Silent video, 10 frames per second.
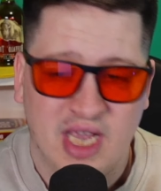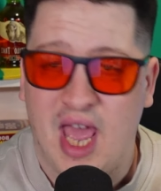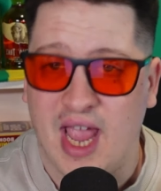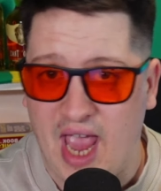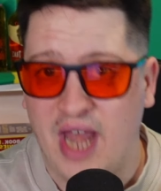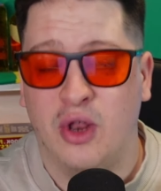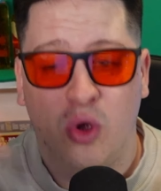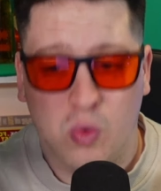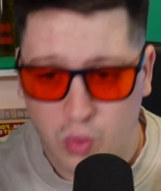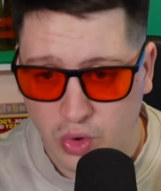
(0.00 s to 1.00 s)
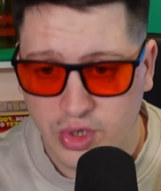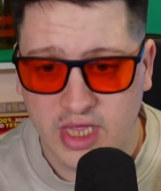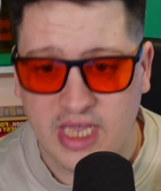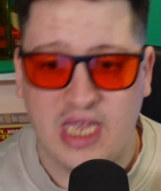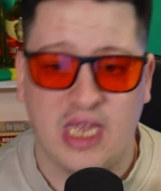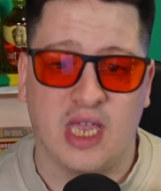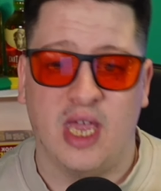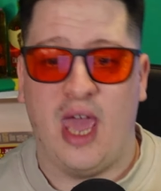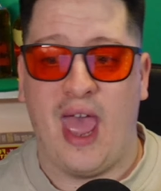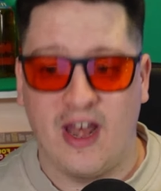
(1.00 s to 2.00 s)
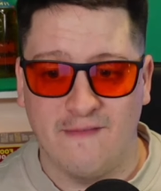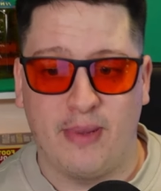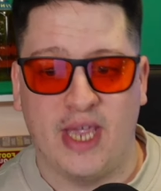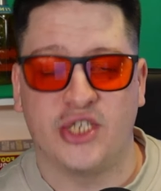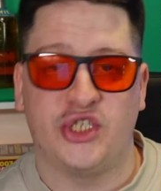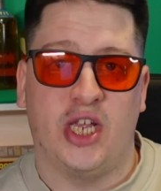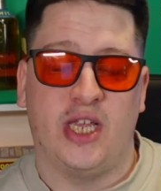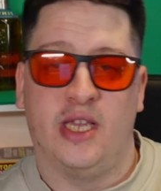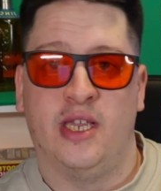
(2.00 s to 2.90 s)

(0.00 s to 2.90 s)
again, won the league ahead of PSG.